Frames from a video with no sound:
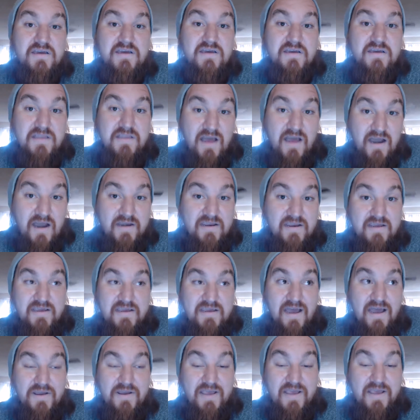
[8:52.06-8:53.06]
not
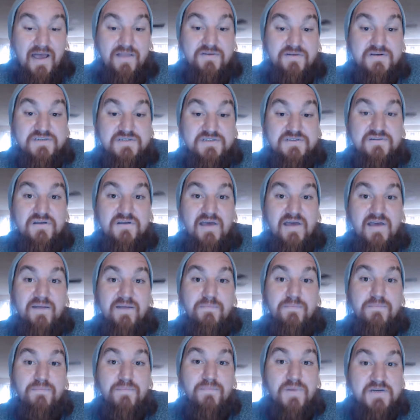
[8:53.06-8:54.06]
counting calories at a
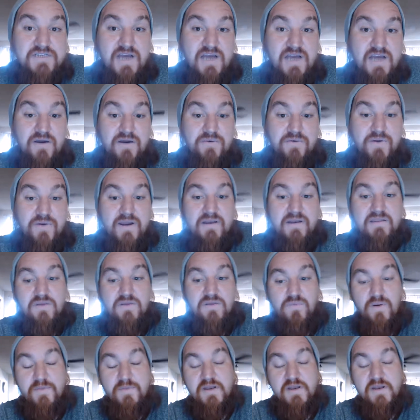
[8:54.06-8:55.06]
much higher rate
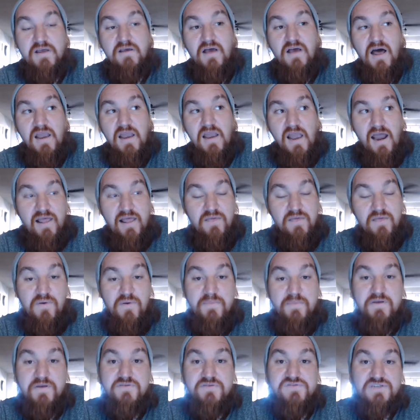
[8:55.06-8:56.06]
than women. A lot of the
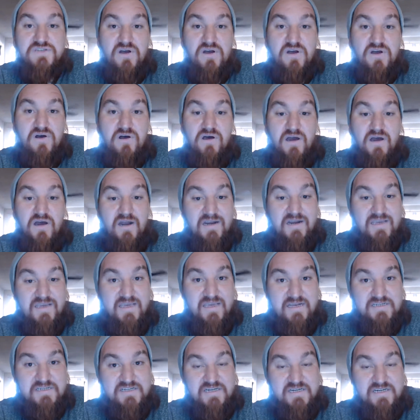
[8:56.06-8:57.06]
women who stall on a
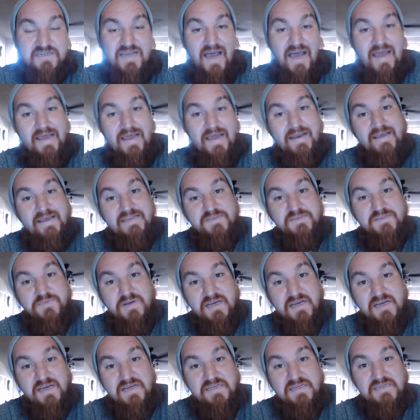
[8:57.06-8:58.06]
ketogenic diet, it's
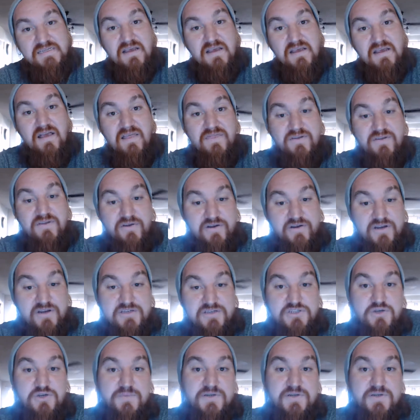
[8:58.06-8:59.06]
because they're
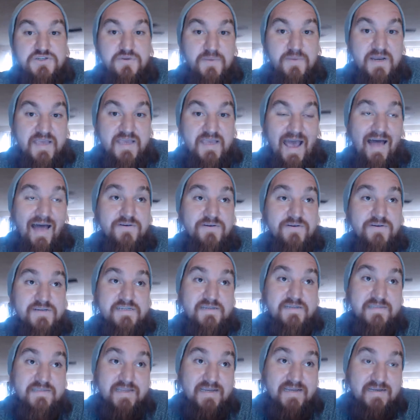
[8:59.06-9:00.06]
consuming too many calories.
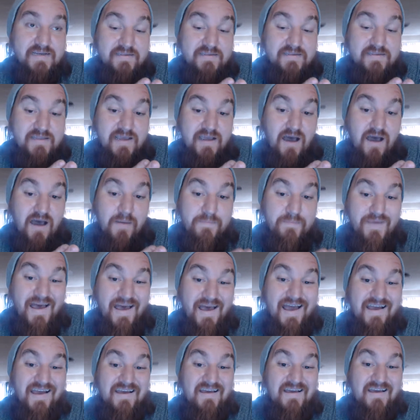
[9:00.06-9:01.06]
They they cut
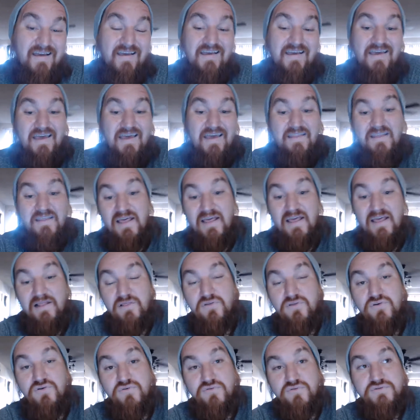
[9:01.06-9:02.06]
back and then they
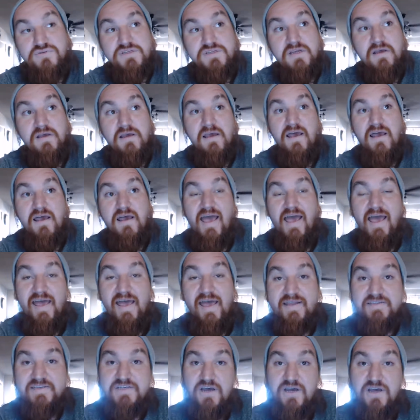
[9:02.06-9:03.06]
lose.
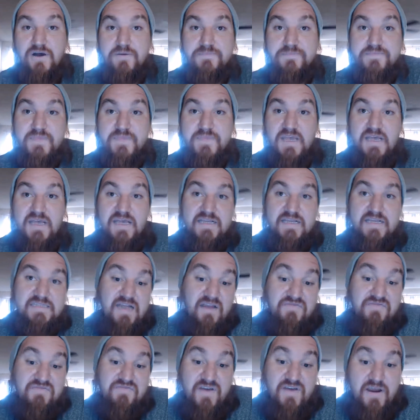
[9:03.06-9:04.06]
And so it's
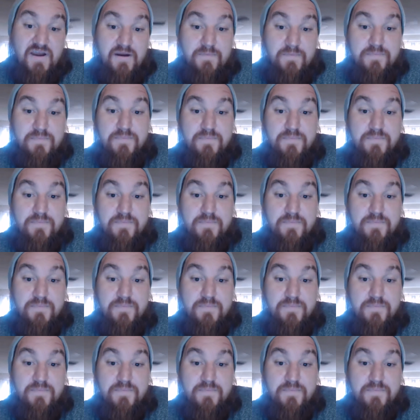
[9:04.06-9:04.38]
not fair,